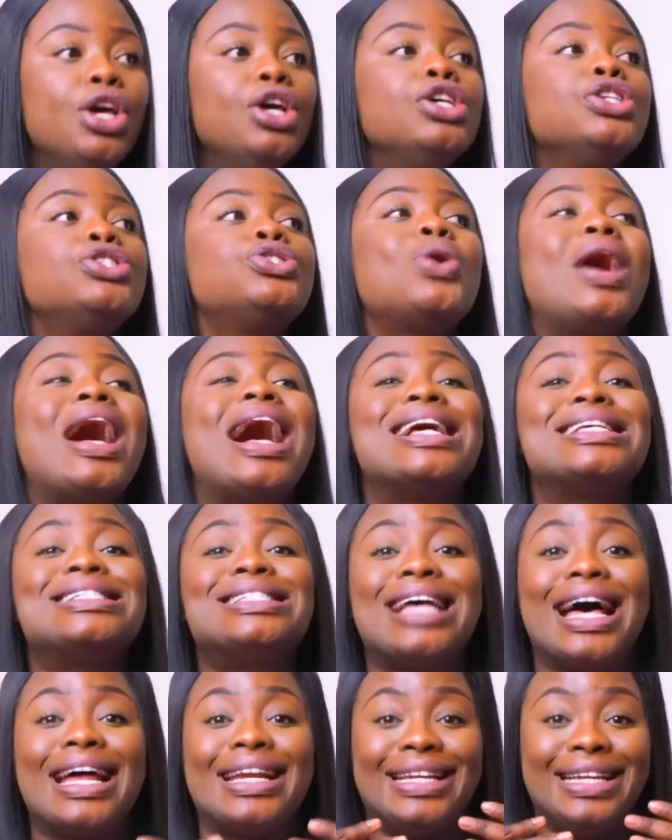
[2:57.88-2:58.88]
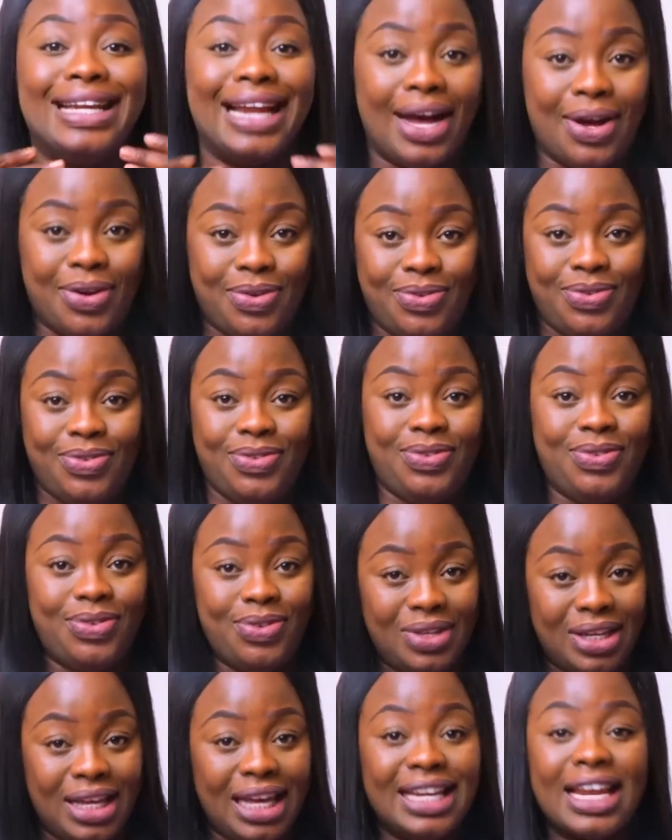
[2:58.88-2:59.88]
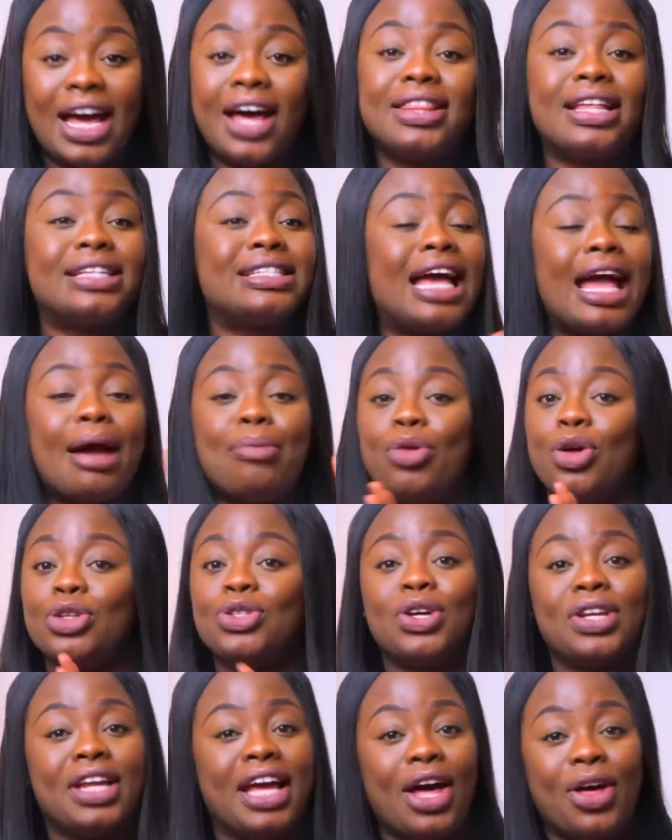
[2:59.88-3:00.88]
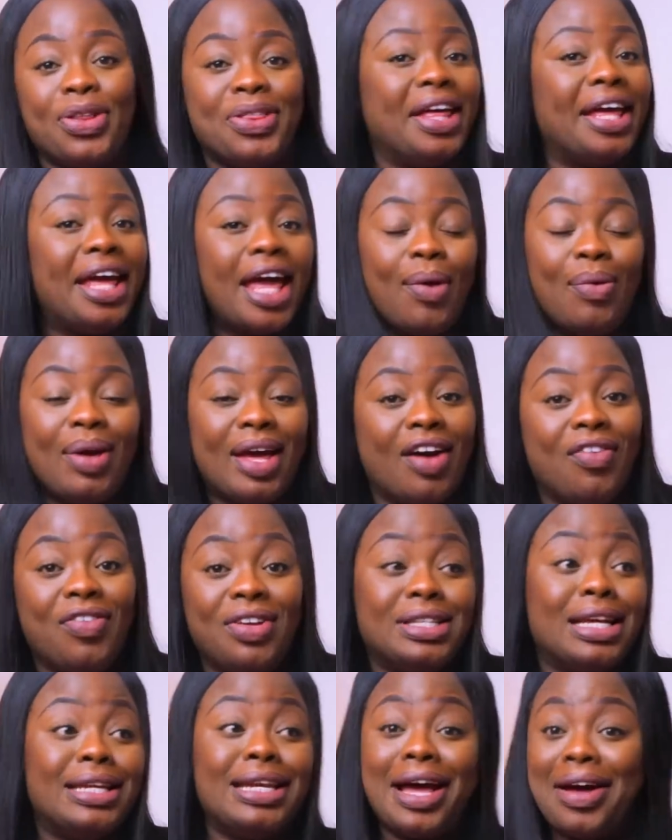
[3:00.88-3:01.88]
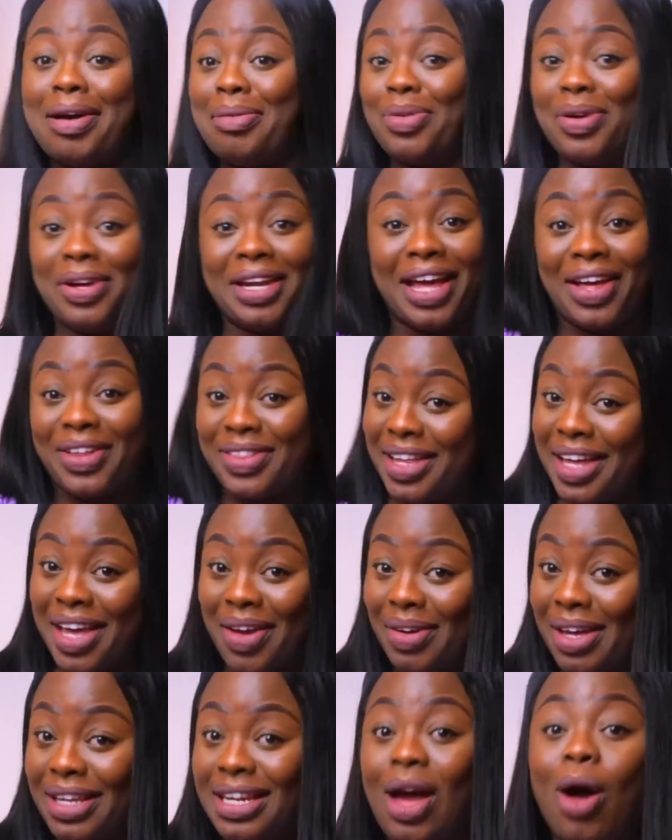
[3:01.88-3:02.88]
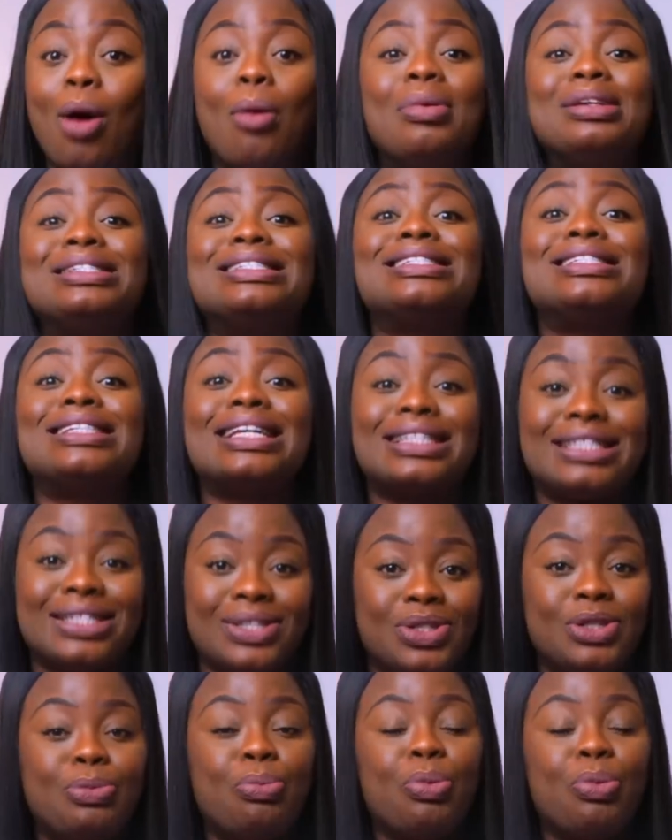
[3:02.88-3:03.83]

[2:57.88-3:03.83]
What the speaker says: So as of now, okay, now that I am not on a health and care worker visa, now I'm not on a health and care worker, now I'm a settled